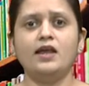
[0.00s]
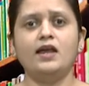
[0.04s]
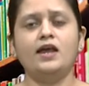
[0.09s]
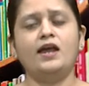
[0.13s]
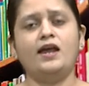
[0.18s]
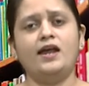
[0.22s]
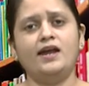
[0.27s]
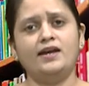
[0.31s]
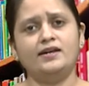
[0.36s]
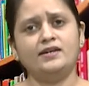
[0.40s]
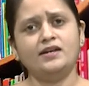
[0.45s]

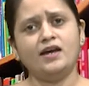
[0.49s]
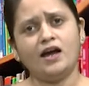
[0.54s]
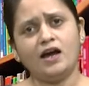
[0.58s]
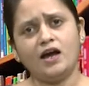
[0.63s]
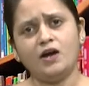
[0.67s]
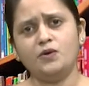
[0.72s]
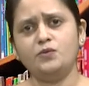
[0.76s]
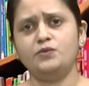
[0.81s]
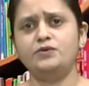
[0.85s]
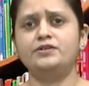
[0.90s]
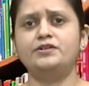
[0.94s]
and
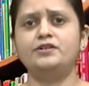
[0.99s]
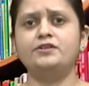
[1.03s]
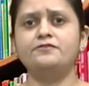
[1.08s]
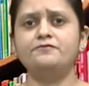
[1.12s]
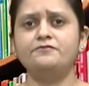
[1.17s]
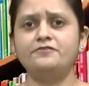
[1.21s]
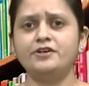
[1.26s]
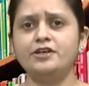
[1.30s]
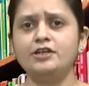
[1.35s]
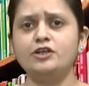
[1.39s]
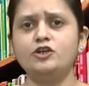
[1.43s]
how
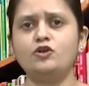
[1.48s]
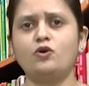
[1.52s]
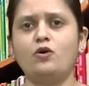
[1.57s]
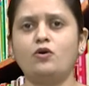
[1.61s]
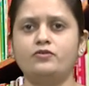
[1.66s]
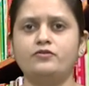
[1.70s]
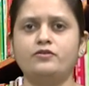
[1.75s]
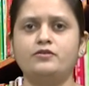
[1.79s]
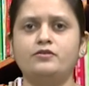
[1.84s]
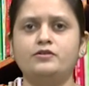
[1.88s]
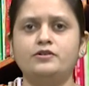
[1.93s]
different
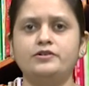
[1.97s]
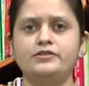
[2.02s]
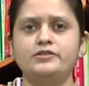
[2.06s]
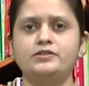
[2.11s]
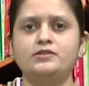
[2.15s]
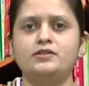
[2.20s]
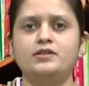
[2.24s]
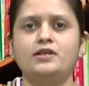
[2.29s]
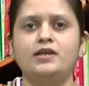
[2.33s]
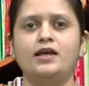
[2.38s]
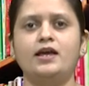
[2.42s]

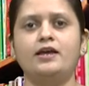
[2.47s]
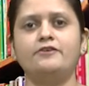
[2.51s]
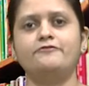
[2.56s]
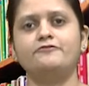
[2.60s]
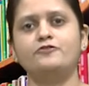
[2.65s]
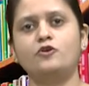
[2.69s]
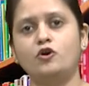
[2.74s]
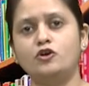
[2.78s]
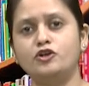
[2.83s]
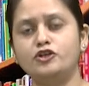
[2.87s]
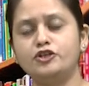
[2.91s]
authors have
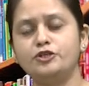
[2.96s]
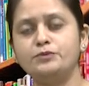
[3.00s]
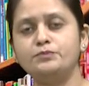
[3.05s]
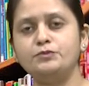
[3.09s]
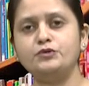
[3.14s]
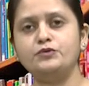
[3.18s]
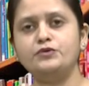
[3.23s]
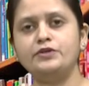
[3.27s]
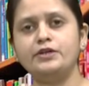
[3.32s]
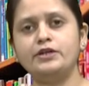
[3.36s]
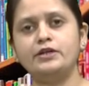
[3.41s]

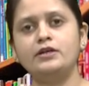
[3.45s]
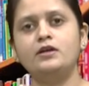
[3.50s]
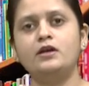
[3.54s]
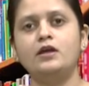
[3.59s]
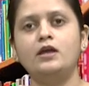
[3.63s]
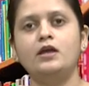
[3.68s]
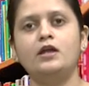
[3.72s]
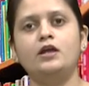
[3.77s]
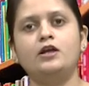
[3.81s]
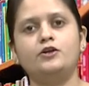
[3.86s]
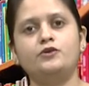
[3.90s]
contributed
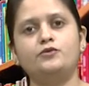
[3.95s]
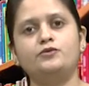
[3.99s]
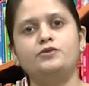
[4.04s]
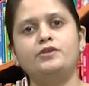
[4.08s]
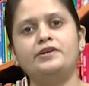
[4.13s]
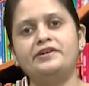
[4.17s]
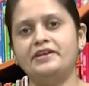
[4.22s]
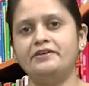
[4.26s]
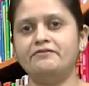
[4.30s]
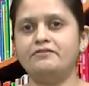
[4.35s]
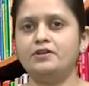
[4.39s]
to the
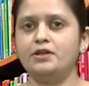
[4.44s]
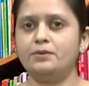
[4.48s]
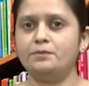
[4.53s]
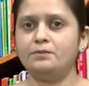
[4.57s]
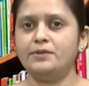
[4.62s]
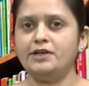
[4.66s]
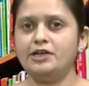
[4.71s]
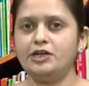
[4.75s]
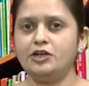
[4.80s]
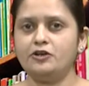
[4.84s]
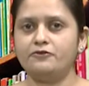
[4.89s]

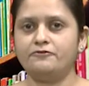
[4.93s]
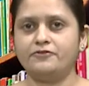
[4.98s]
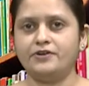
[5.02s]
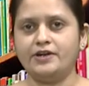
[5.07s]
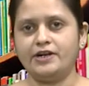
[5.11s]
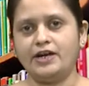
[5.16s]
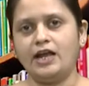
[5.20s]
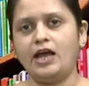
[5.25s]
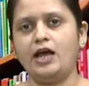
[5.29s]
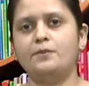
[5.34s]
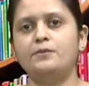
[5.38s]
development of
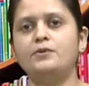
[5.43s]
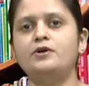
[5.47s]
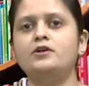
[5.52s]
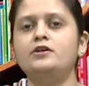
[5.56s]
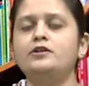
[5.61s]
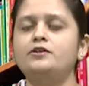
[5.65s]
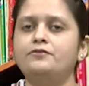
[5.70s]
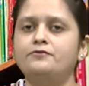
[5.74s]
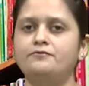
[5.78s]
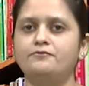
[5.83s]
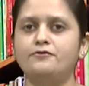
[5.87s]

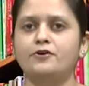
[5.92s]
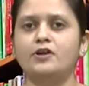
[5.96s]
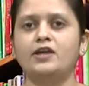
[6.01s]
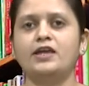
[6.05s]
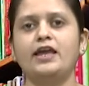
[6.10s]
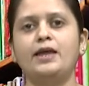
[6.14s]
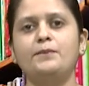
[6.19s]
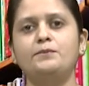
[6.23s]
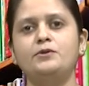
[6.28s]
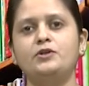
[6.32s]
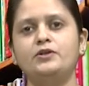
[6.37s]
grammar,
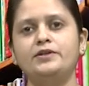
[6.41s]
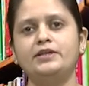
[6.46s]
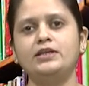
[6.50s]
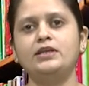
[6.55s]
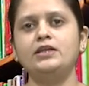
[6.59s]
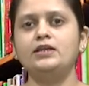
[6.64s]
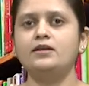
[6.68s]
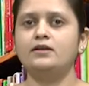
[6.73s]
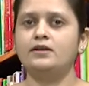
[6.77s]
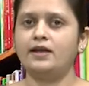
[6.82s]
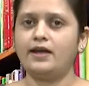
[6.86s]

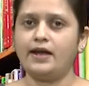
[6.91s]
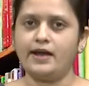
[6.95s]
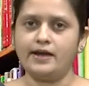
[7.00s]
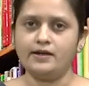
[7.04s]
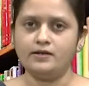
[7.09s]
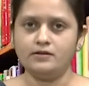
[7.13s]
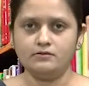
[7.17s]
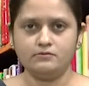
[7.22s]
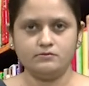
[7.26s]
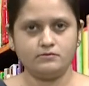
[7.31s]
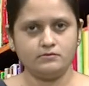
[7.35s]
vocabulary and
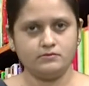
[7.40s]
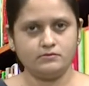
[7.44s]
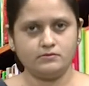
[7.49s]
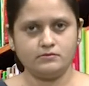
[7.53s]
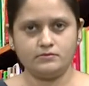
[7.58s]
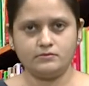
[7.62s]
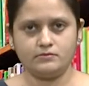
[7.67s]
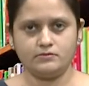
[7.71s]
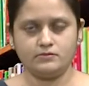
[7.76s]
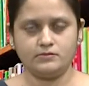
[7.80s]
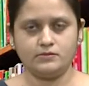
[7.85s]

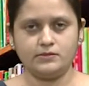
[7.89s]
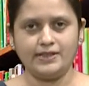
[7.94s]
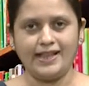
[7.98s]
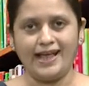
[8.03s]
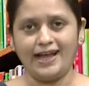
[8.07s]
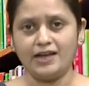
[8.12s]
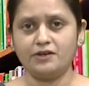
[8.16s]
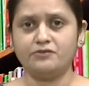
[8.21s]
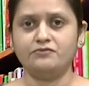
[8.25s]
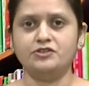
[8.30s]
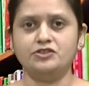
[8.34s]

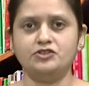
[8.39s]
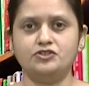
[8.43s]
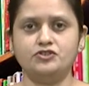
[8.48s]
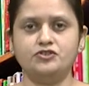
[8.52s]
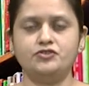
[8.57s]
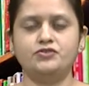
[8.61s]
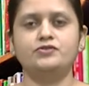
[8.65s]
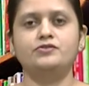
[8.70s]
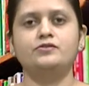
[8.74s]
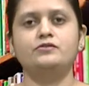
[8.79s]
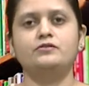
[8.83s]

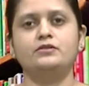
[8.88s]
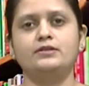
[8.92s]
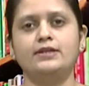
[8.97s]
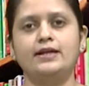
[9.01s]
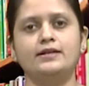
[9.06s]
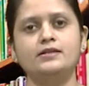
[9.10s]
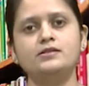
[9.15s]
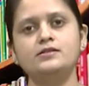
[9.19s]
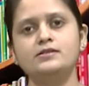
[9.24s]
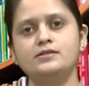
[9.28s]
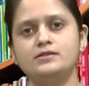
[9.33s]
language, that
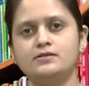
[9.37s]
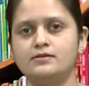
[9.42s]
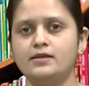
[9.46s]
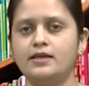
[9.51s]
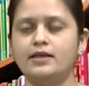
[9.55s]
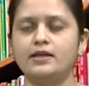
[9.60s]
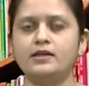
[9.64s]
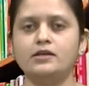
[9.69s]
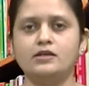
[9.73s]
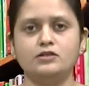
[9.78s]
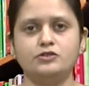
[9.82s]
is
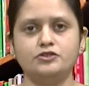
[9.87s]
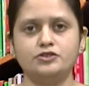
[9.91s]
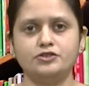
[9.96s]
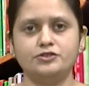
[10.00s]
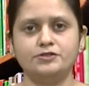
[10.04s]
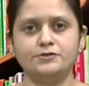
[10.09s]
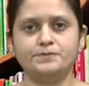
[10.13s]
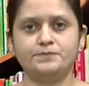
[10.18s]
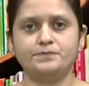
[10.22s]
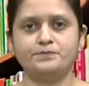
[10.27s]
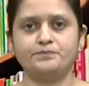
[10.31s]
English.
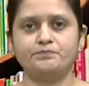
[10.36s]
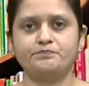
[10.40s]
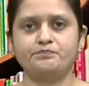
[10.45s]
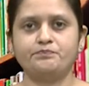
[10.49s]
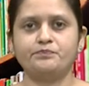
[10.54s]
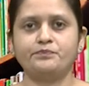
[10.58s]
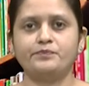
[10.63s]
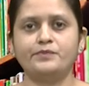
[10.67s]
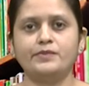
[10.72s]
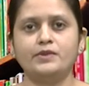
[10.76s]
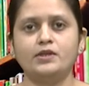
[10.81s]

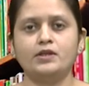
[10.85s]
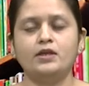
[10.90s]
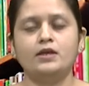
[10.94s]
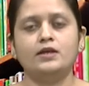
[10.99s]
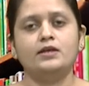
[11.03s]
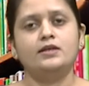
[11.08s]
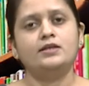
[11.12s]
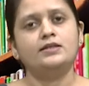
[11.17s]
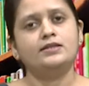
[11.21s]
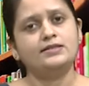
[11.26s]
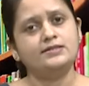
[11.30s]

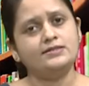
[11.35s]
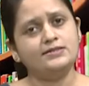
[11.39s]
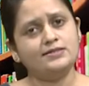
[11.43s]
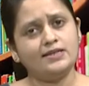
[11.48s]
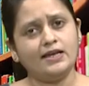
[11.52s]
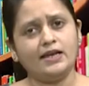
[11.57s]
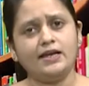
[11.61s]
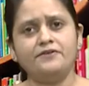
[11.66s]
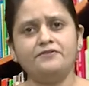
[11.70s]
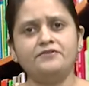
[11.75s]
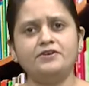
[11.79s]
The
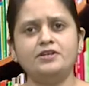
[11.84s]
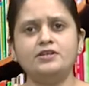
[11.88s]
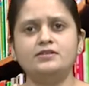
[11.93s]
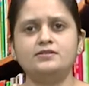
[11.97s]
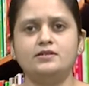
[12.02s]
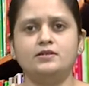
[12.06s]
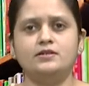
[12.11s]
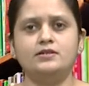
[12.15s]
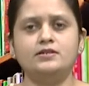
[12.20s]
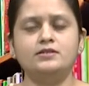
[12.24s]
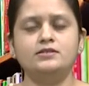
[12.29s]
second
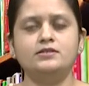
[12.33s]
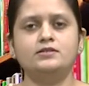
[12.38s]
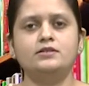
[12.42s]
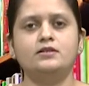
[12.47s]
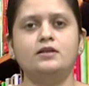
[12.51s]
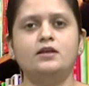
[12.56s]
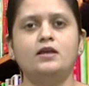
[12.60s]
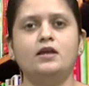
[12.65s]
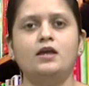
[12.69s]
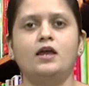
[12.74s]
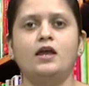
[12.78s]
reason is
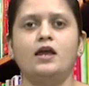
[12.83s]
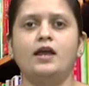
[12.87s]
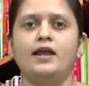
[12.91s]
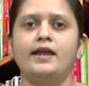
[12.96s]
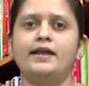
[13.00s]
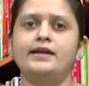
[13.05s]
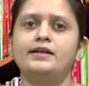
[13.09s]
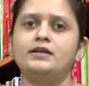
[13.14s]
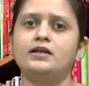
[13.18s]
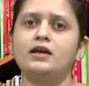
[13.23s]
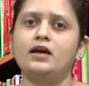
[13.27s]

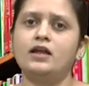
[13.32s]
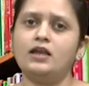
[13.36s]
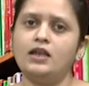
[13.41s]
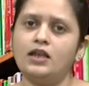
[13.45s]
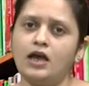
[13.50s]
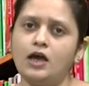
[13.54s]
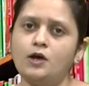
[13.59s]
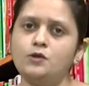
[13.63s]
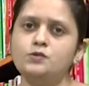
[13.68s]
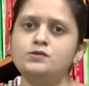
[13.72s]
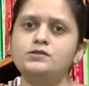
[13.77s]
it
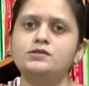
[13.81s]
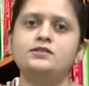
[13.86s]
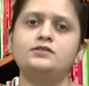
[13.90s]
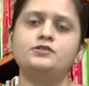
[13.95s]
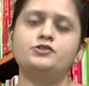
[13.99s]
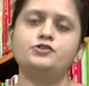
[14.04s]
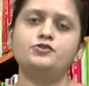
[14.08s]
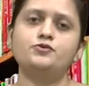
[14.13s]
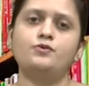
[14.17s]
allows us to